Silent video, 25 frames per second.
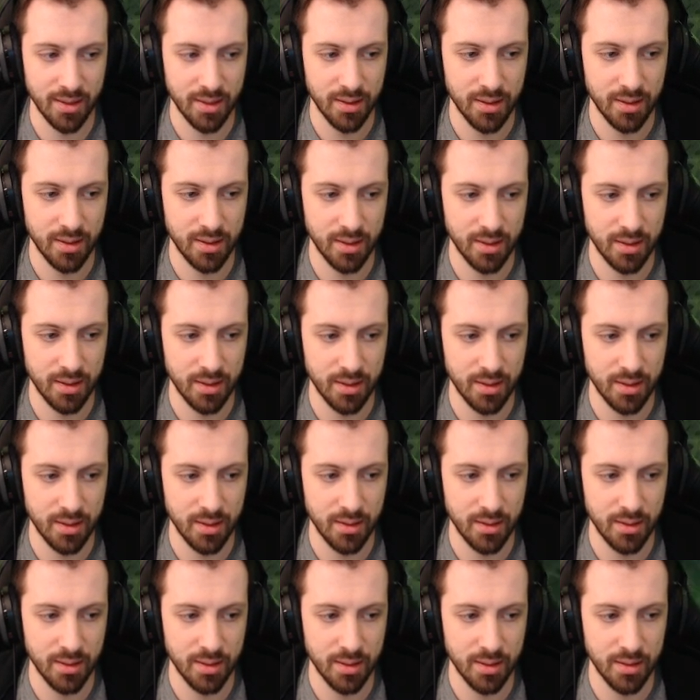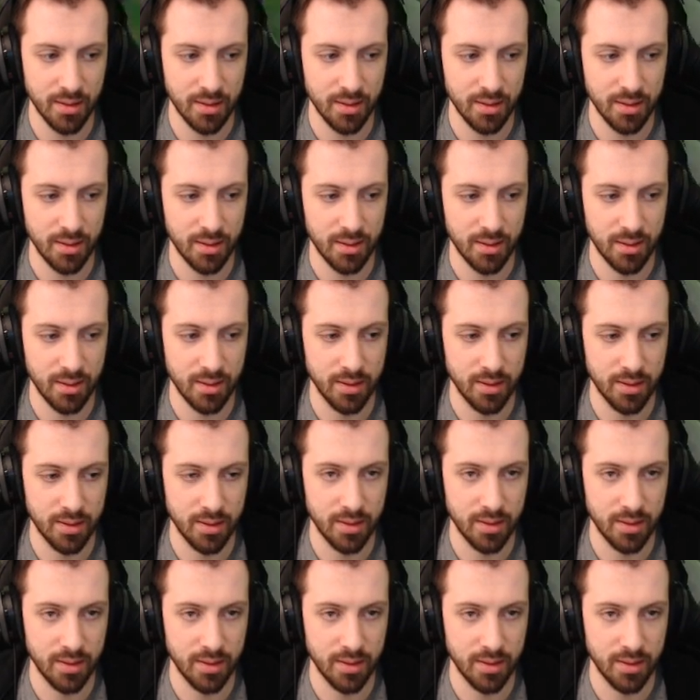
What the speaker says: No one is speaking in this clip.